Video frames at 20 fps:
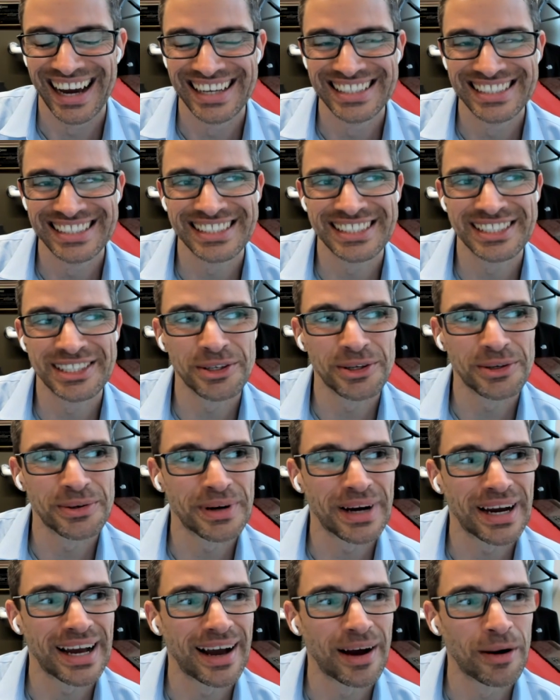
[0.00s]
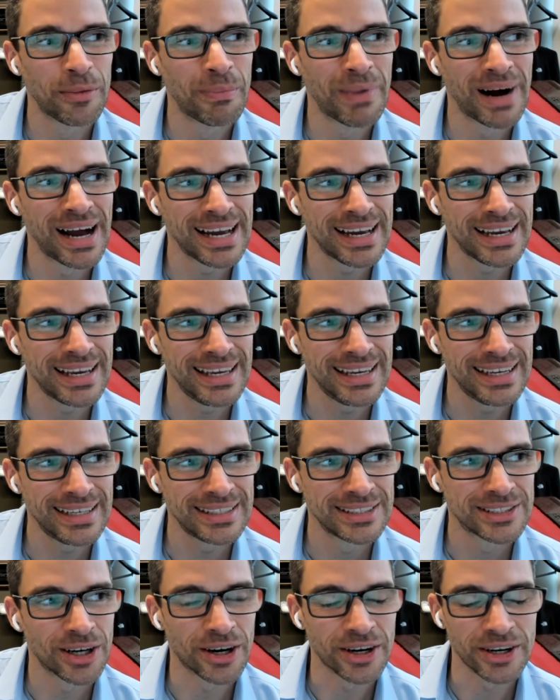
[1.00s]
So my
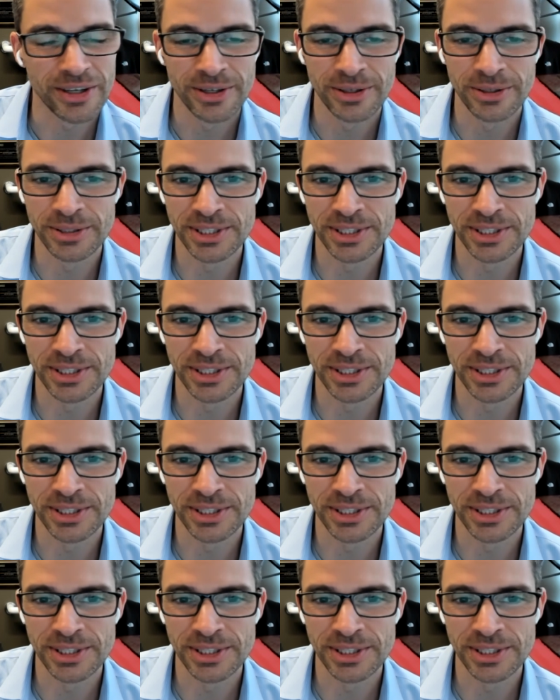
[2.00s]
daughter, who's